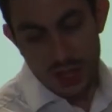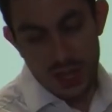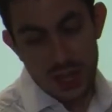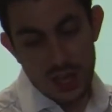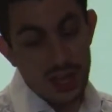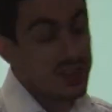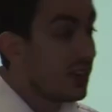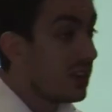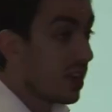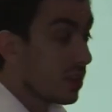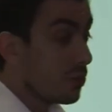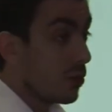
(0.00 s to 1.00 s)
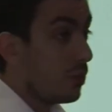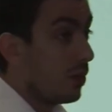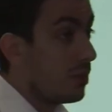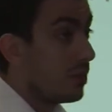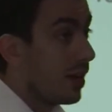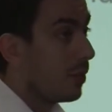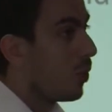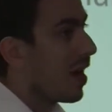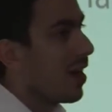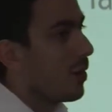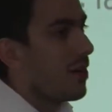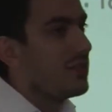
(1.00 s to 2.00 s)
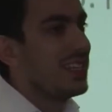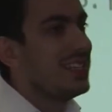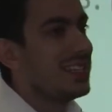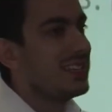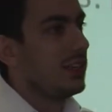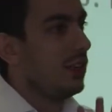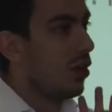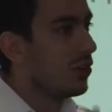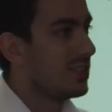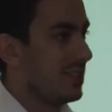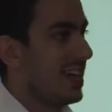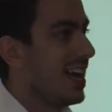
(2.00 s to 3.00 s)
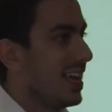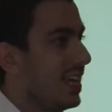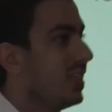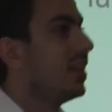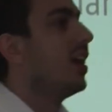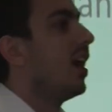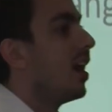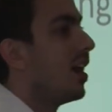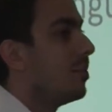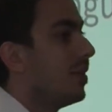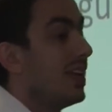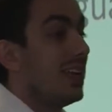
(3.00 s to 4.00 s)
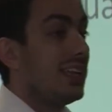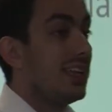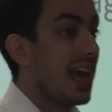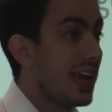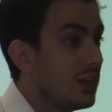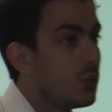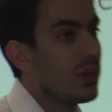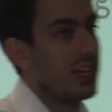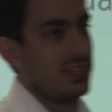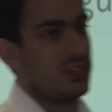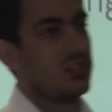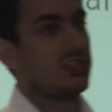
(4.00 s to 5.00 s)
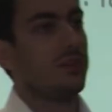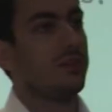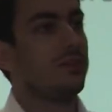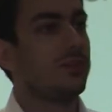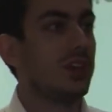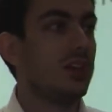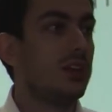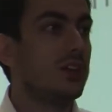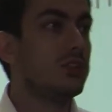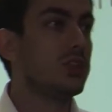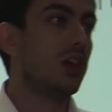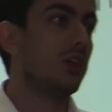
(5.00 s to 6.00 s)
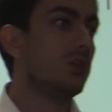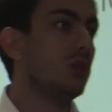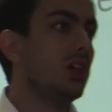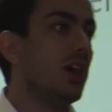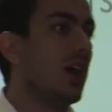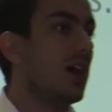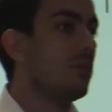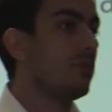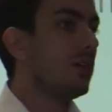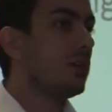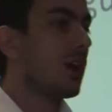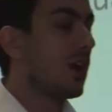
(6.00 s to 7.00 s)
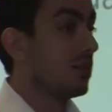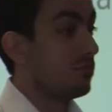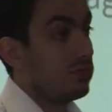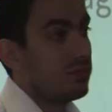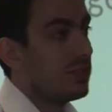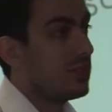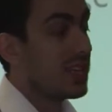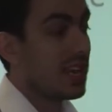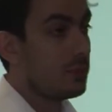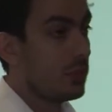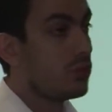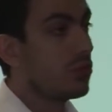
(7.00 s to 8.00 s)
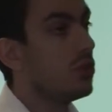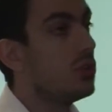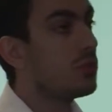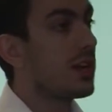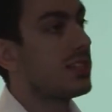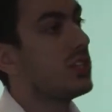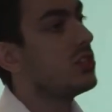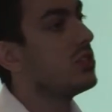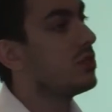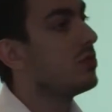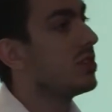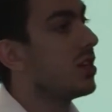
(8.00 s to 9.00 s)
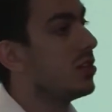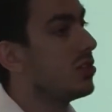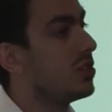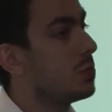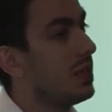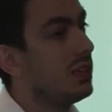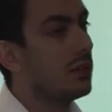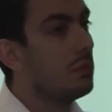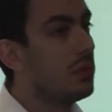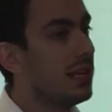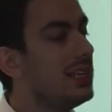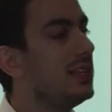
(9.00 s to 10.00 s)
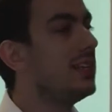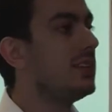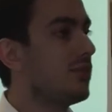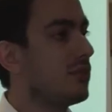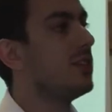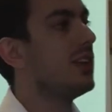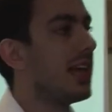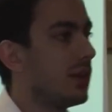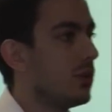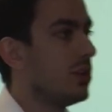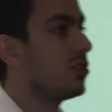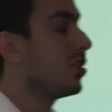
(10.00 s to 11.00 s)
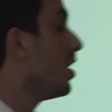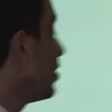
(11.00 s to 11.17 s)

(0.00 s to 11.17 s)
then another problem, and wow, I've seen this a lot today, language. So, sad but true, practitioners and researchers speak completely different language.